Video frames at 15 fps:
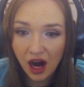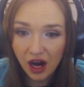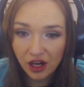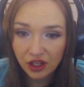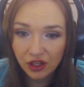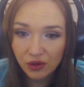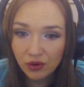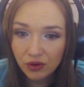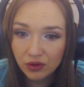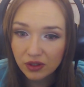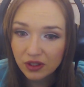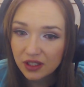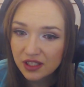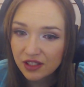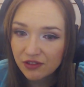Are you
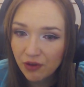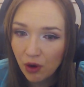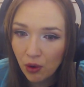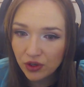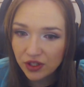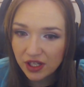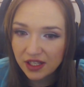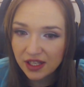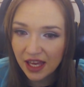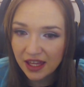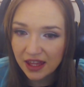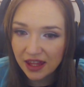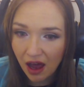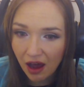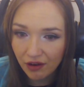devoted
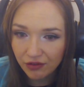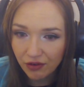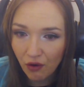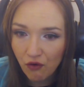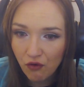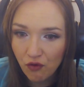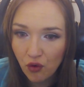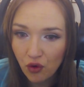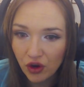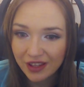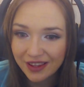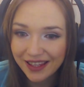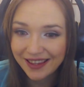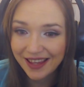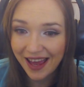enough
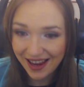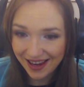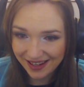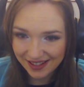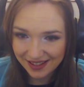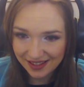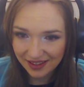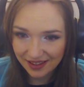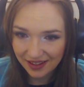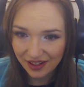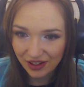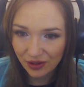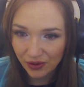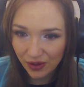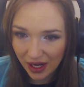for the task?
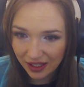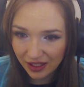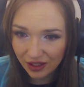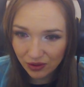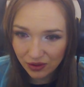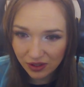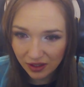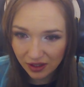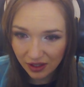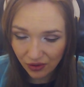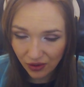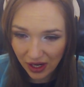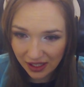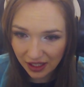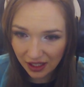Ready
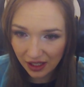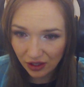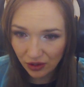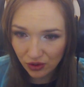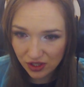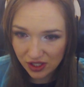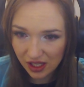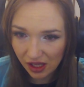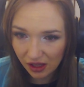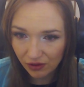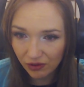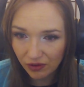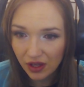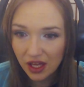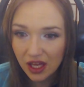
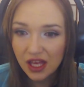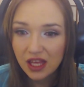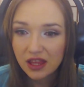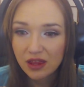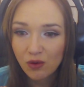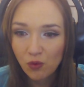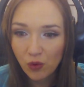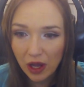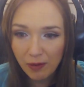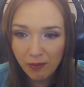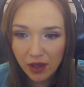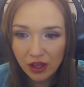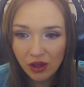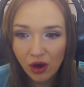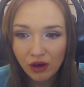yourself? The
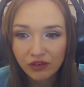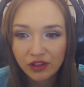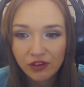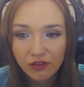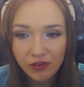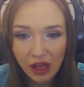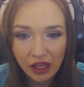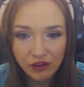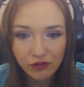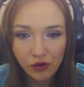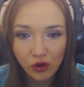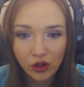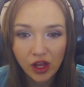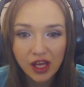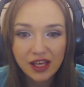weapon of the
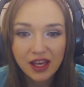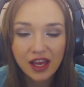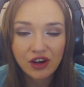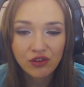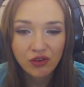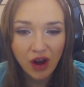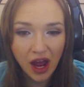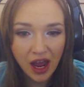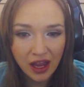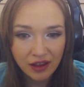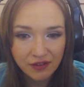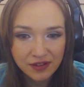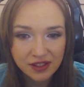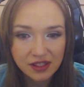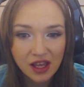faithful
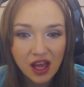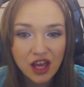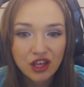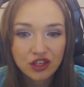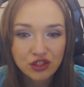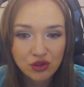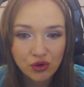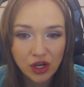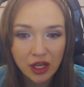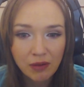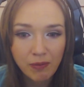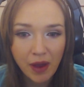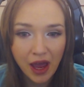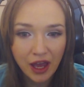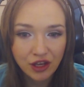arrives
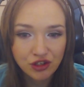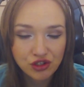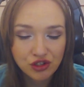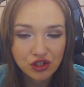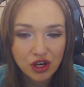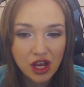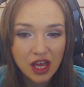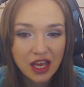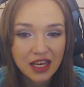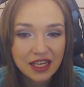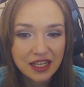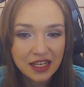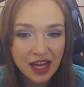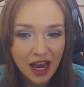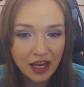during patch
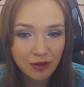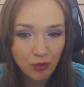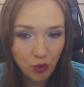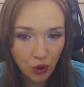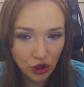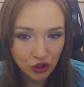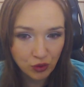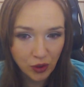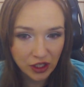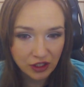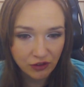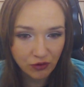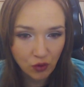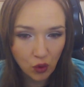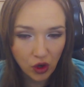
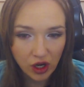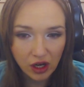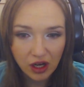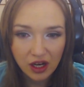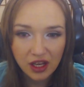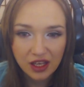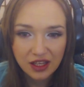9.24.